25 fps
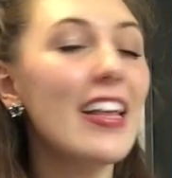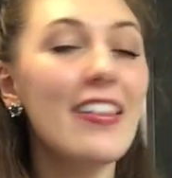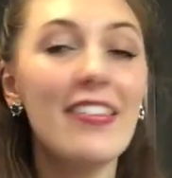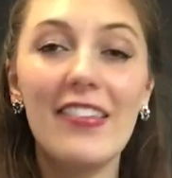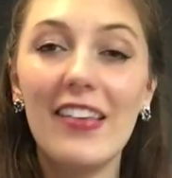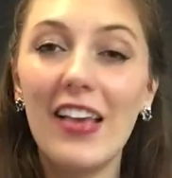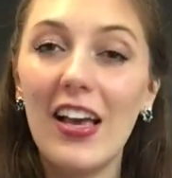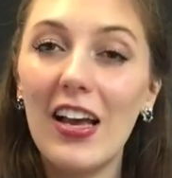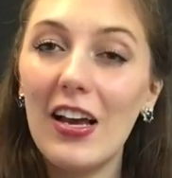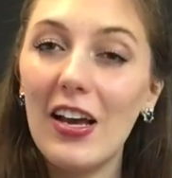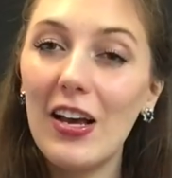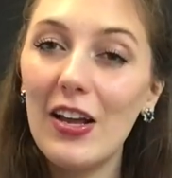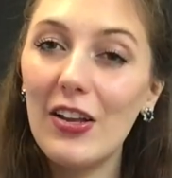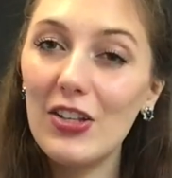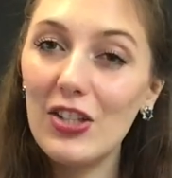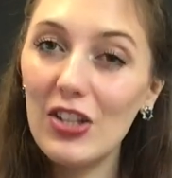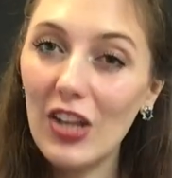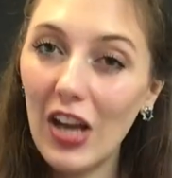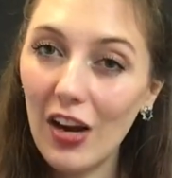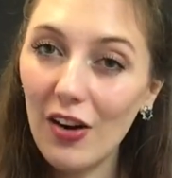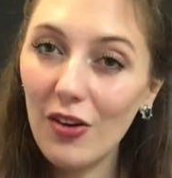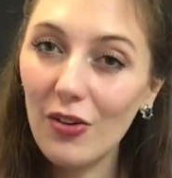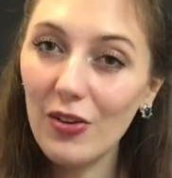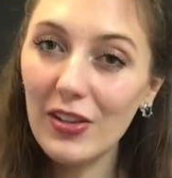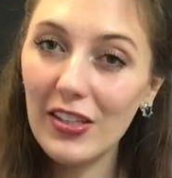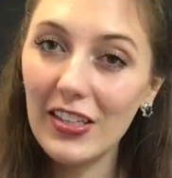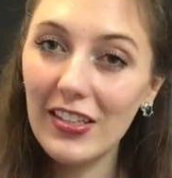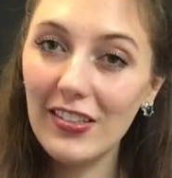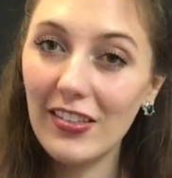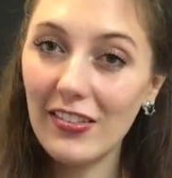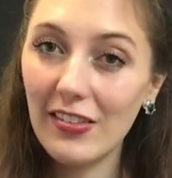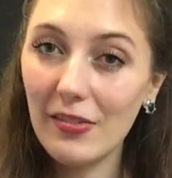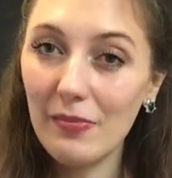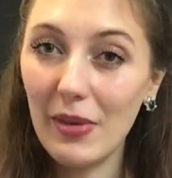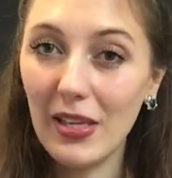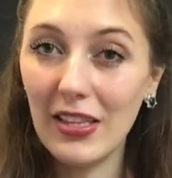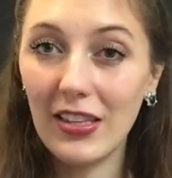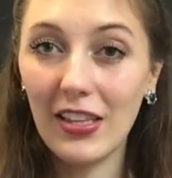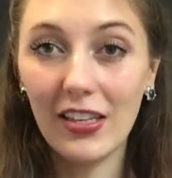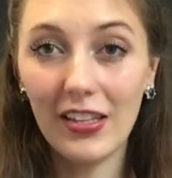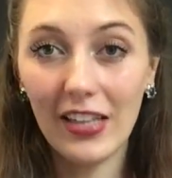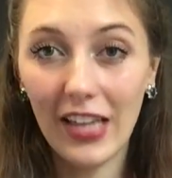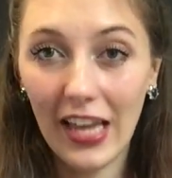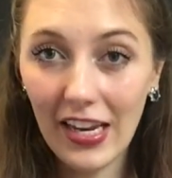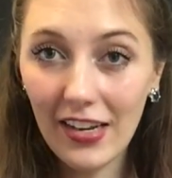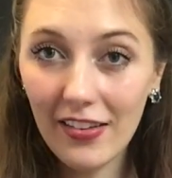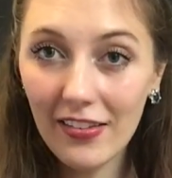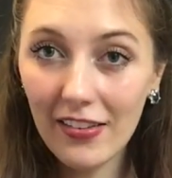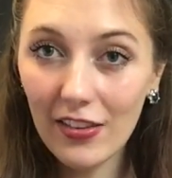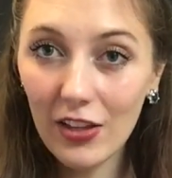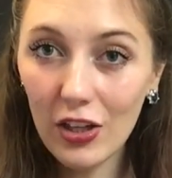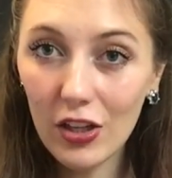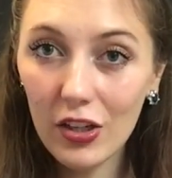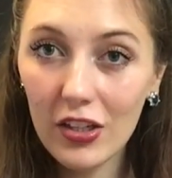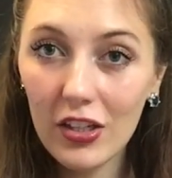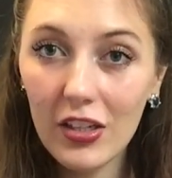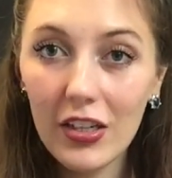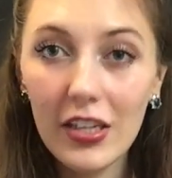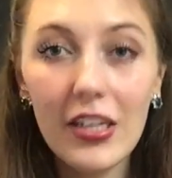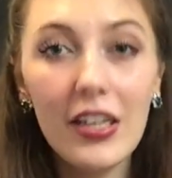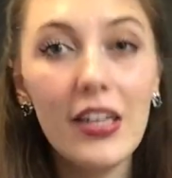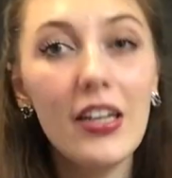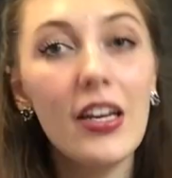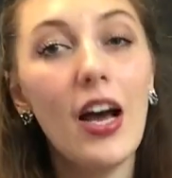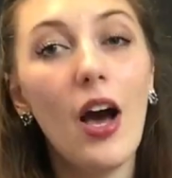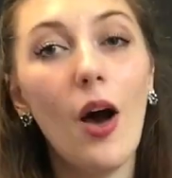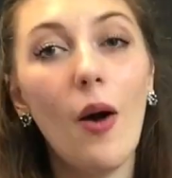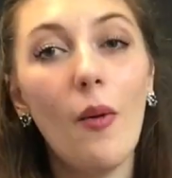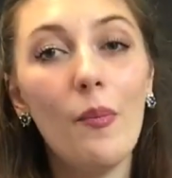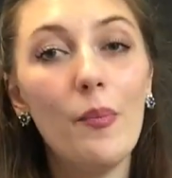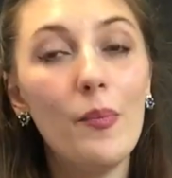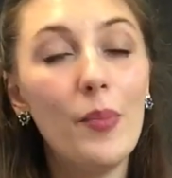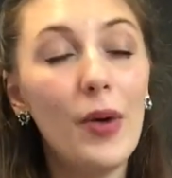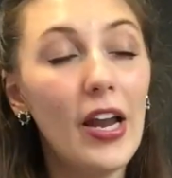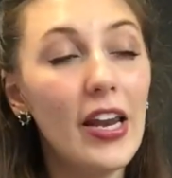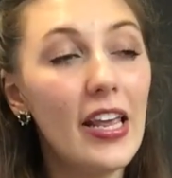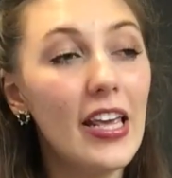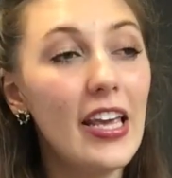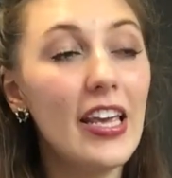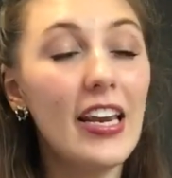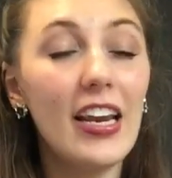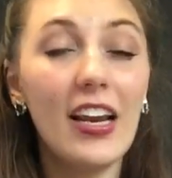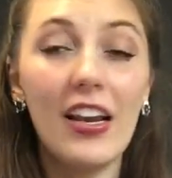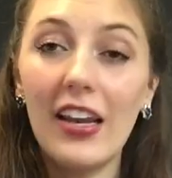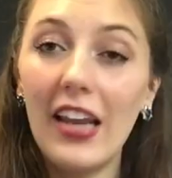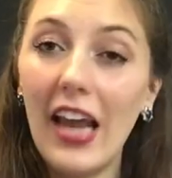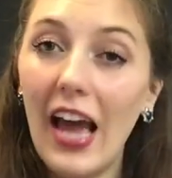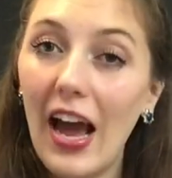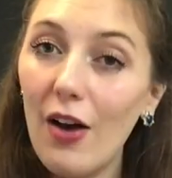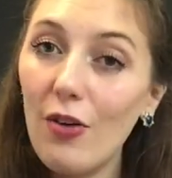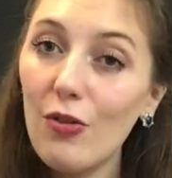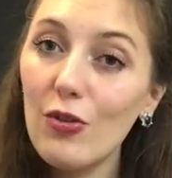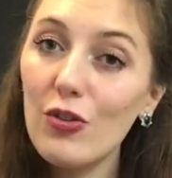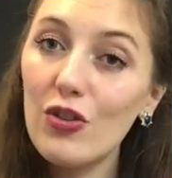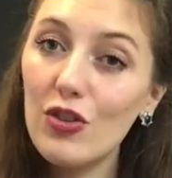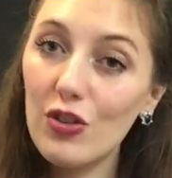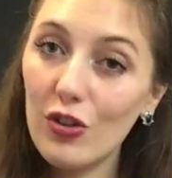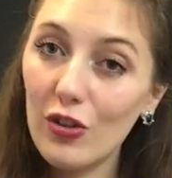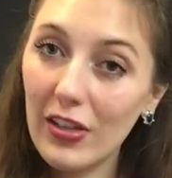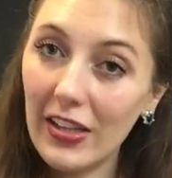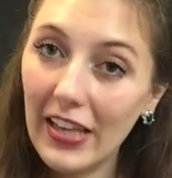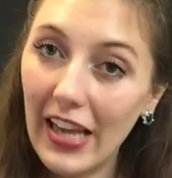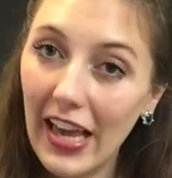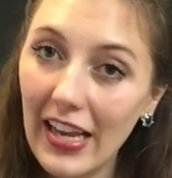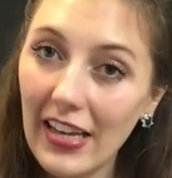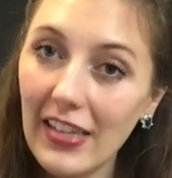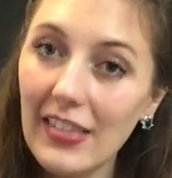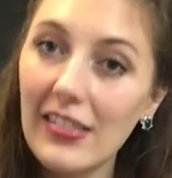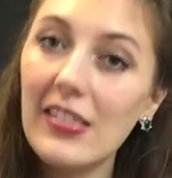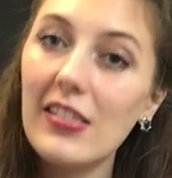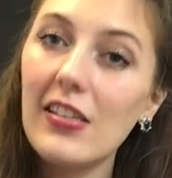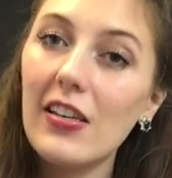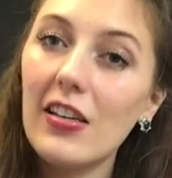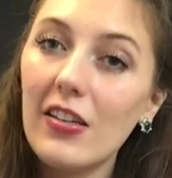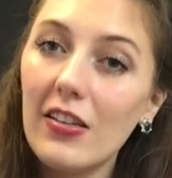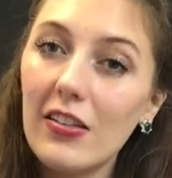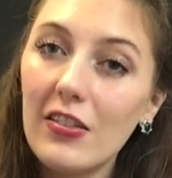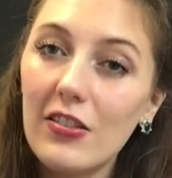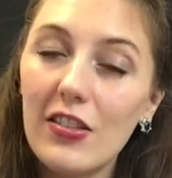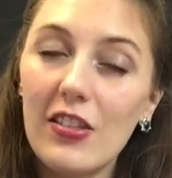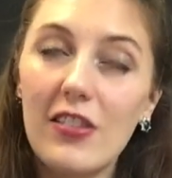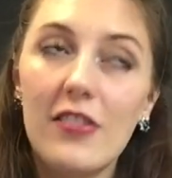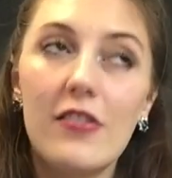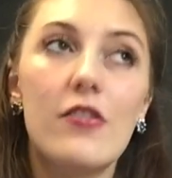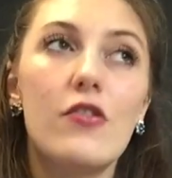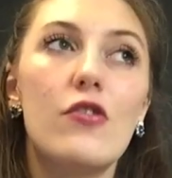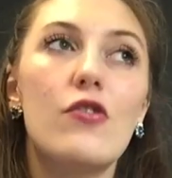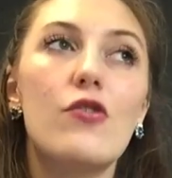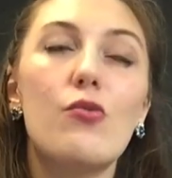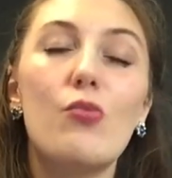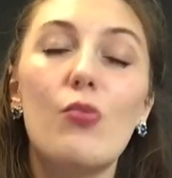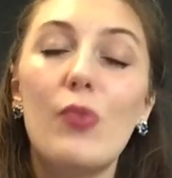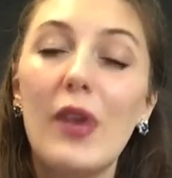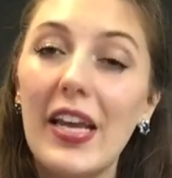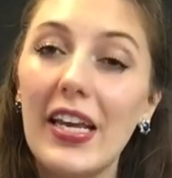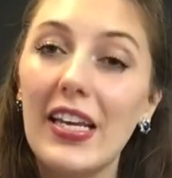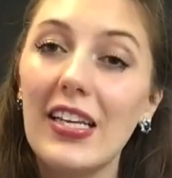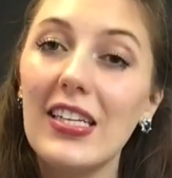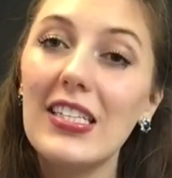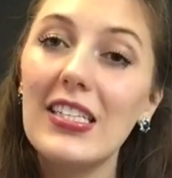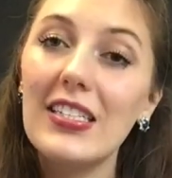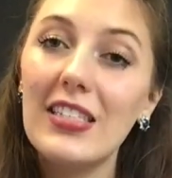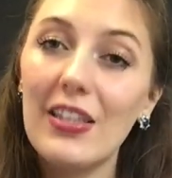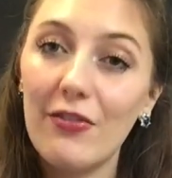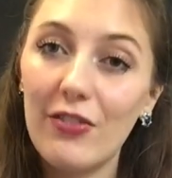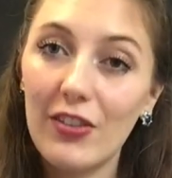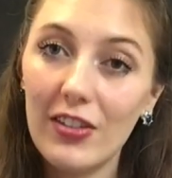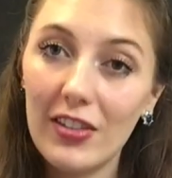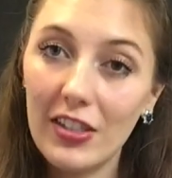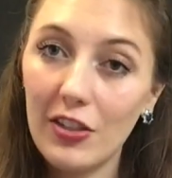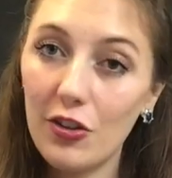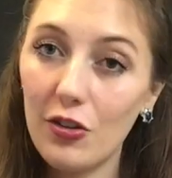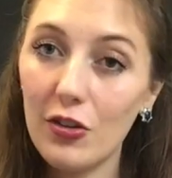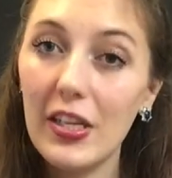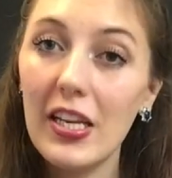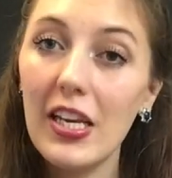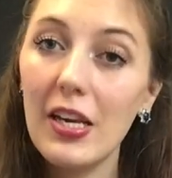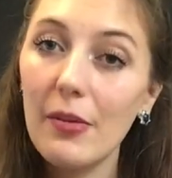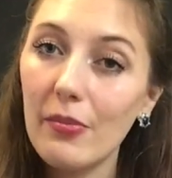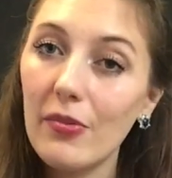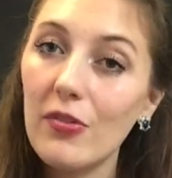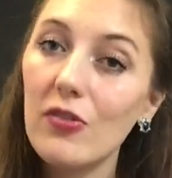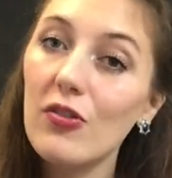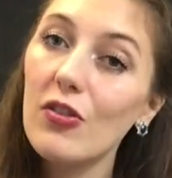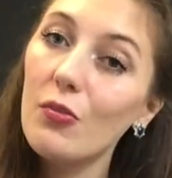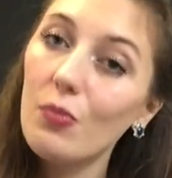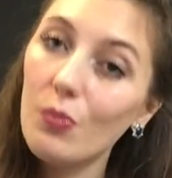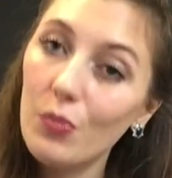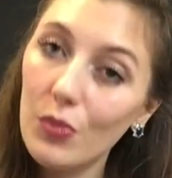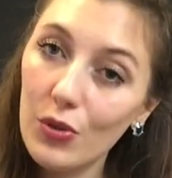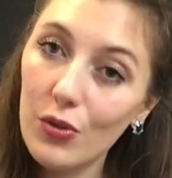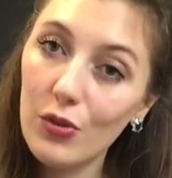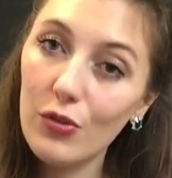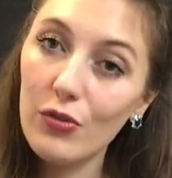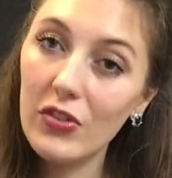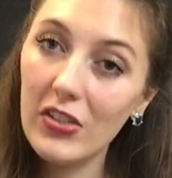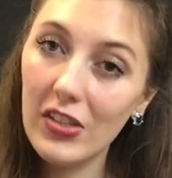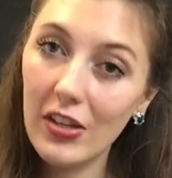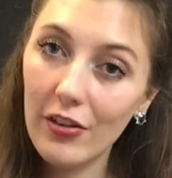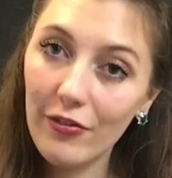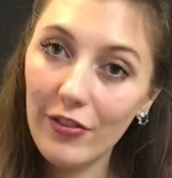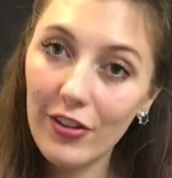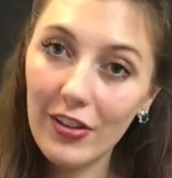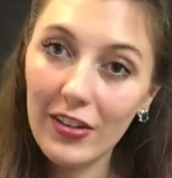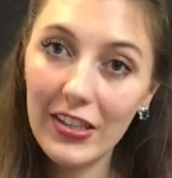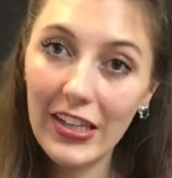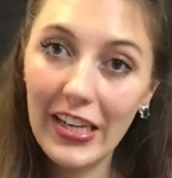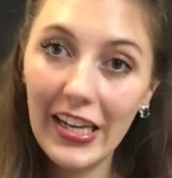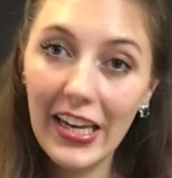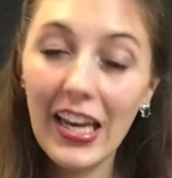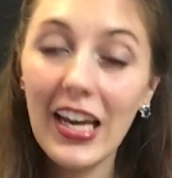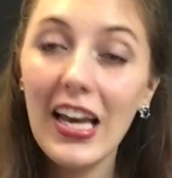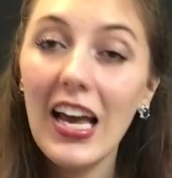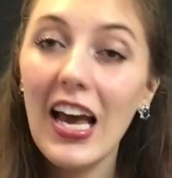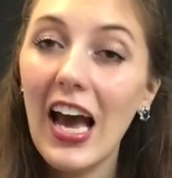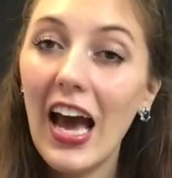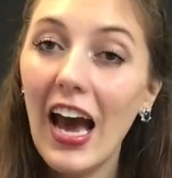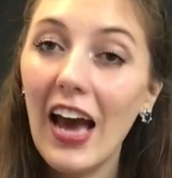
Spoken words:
It's not only does it make the legs look good, but it allows your legs to swing differently, your hips to move differently.